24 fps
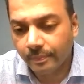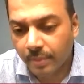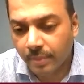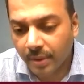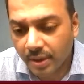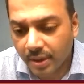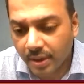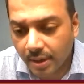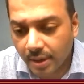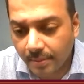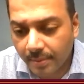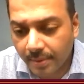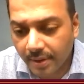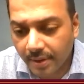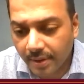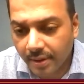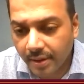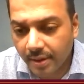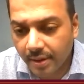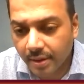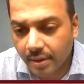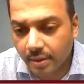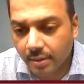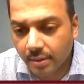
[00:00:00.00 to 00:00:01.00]
per capita
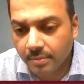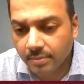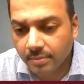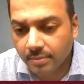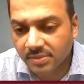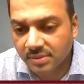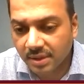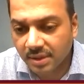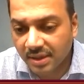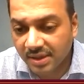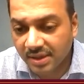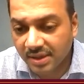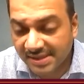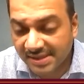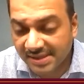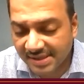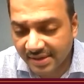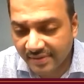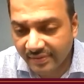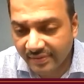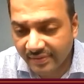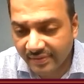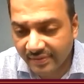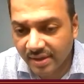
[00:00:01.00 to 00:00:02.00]
income, high
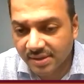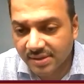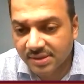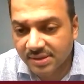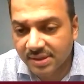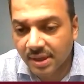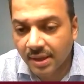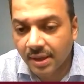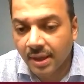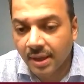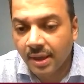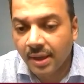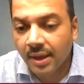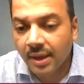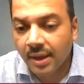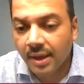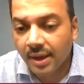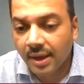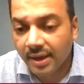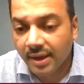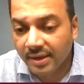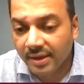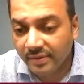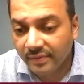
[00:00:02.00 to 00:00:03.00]
savings
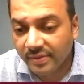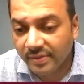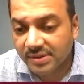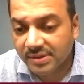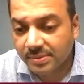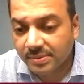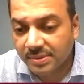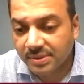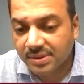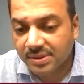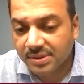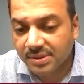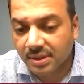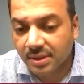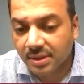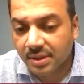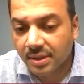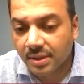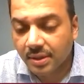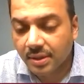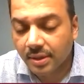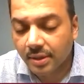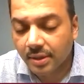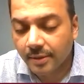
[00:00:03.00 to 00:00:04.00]
and investments
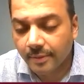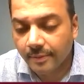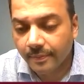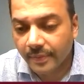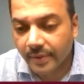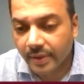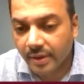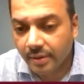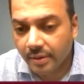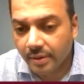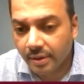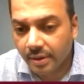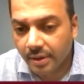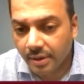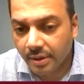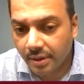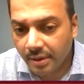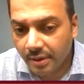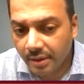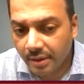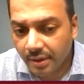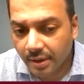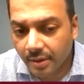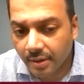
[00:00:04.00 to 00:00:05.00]
in
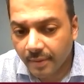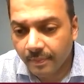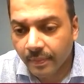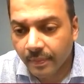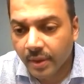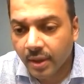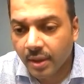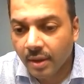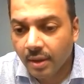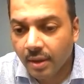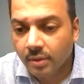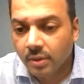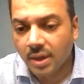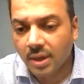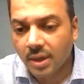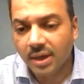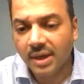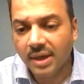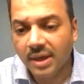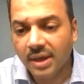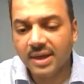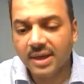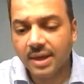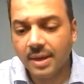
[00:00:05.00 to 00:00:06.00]
India, the
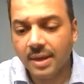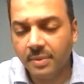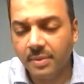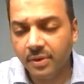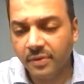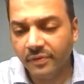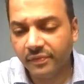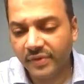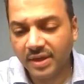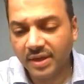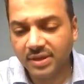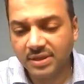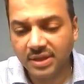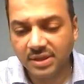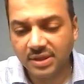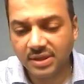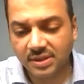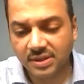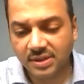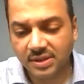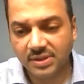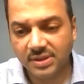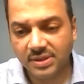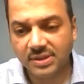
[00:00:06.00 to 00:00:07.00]
entire gamut of financial
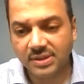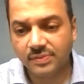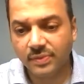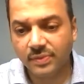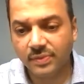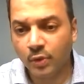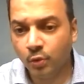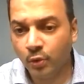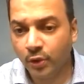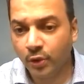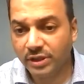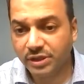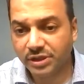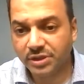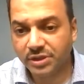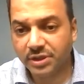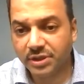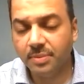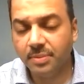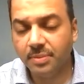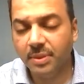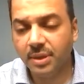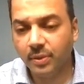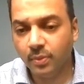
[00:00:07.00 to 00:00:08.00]
services will do
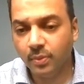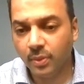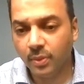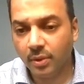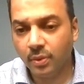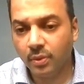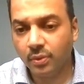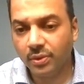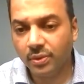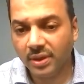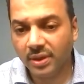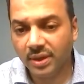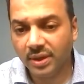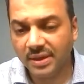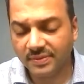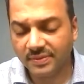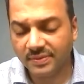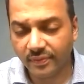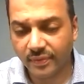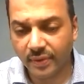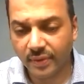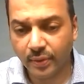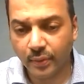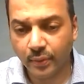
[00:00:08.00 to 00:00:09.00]
extremely well over the
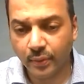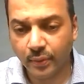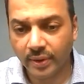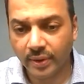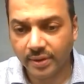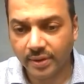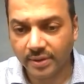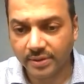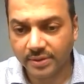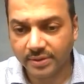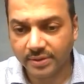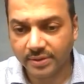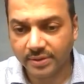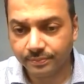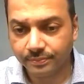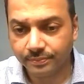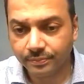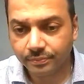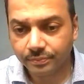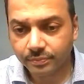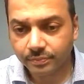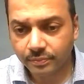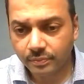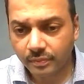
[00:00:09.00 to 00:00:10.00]
next 15-20 years.
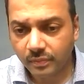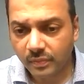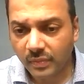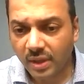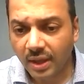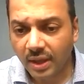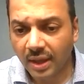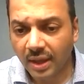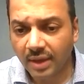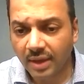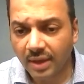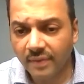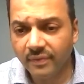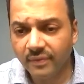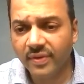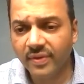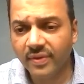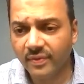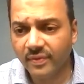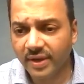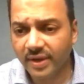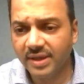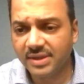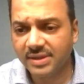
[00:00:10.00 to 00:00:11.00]
And we
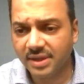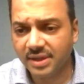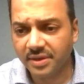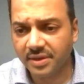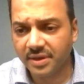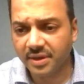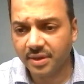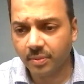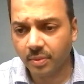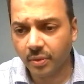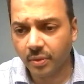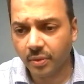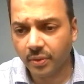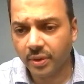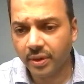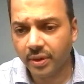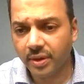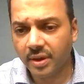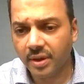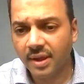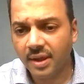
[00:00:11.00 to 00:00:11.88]
feel very excited about it.